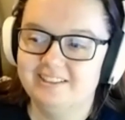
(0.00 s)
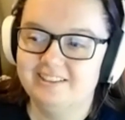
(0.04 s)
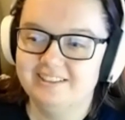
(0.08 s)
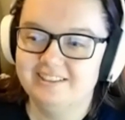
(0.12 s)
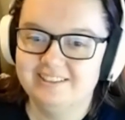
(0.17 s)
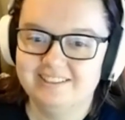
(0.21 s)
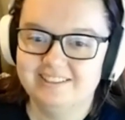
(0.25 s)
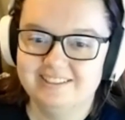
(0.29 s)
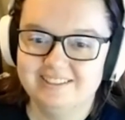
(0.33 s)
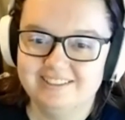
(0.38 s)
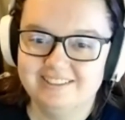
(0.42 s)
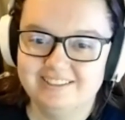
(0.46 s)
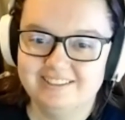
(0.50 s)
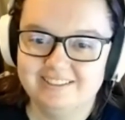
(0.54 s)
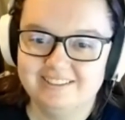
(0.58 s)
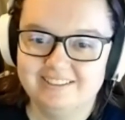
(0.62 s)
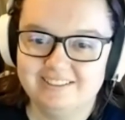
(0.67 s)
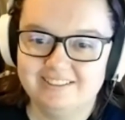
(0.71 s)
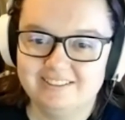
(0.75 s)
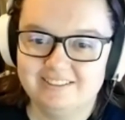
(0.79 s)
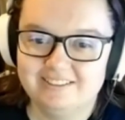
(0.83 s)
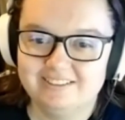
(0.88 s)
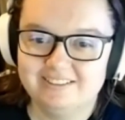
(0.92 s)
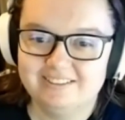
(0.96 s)

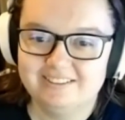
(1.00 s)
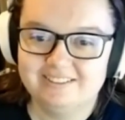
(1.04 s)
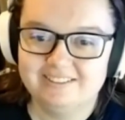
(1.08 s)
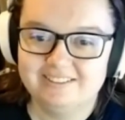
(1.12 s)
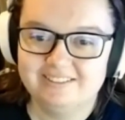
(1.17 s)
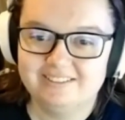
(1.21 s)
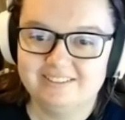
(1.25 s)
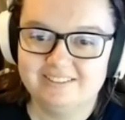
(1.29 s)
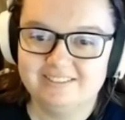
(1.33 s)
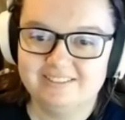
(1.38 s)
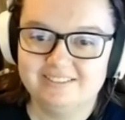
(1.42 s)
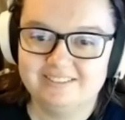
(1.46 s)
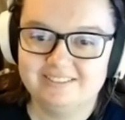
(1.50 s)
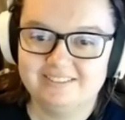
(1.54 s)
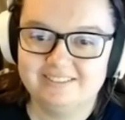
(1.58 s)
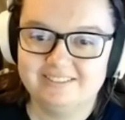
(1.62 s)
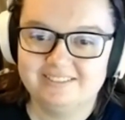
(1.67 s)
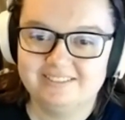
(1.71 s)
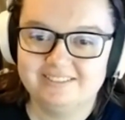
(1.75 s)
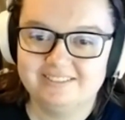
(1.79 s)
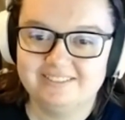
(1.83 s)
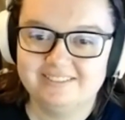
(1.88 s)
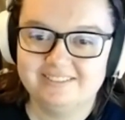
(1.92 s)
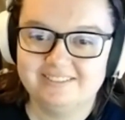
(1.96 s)

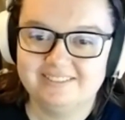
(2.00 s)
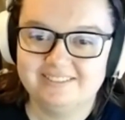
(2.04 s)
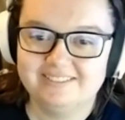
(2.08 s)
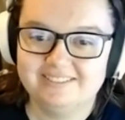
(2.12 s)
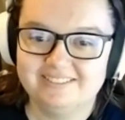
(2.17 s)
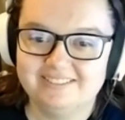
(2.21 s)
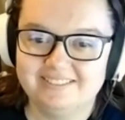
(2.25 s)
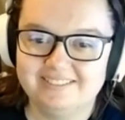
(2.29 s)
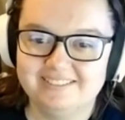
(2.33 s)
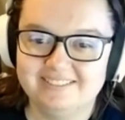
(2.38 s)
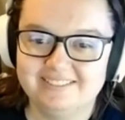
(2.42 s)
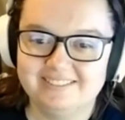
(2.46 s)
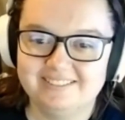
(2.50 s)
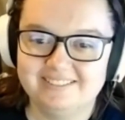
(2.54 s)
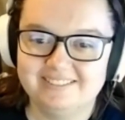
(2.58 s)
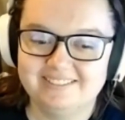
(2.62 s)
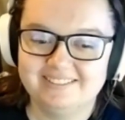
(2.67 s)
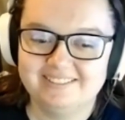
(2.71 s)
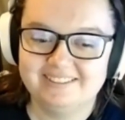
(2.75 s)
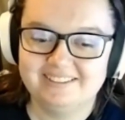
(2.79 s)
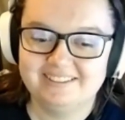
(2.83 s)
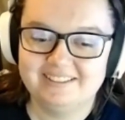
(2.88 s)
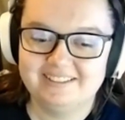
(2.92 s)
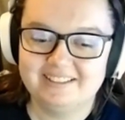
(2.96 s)

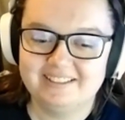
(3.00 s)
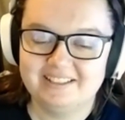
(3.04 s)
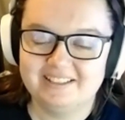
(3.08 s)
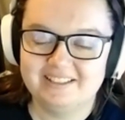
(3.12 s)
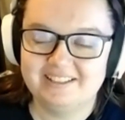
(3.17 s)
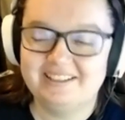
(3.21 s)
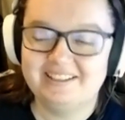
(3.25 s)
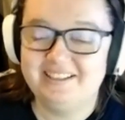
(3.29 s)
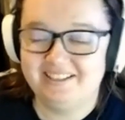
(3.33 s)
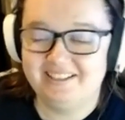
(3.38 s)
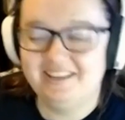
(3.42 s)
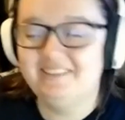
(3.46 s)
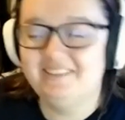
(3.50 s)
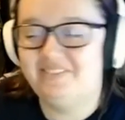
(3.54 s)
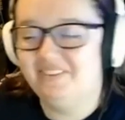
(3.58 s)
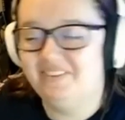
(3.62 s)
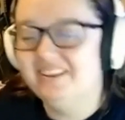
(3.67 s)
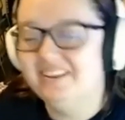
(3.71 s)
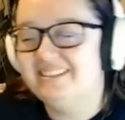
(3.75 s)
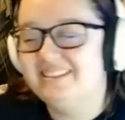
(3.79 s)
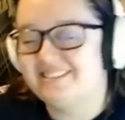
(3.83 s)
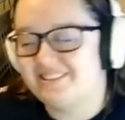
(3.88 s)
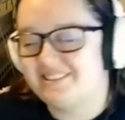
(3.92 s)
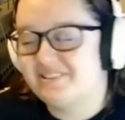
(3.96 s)

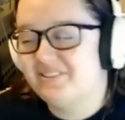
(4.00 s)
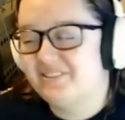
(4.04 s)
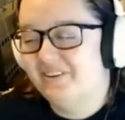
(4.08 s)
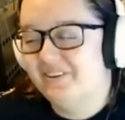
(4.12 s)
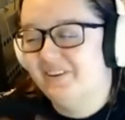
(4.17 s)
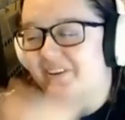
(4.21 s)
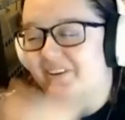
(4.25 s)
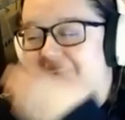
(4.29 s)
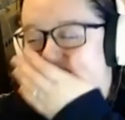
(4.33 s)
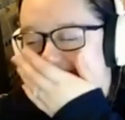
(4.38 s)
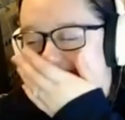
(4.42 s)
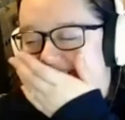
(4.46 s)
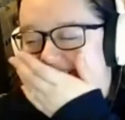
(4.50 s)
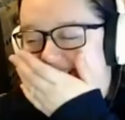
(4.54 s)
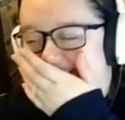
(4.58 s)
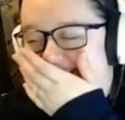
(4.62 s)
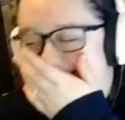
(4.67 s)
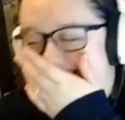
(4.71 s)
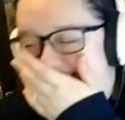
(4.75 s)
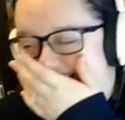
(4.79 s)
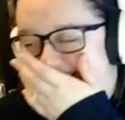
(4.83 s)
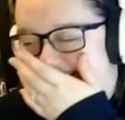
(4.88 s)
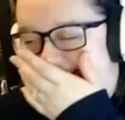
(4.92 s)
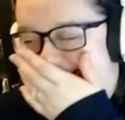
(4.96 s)

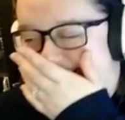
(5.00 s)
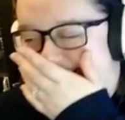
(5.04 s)
This person isn't speaking.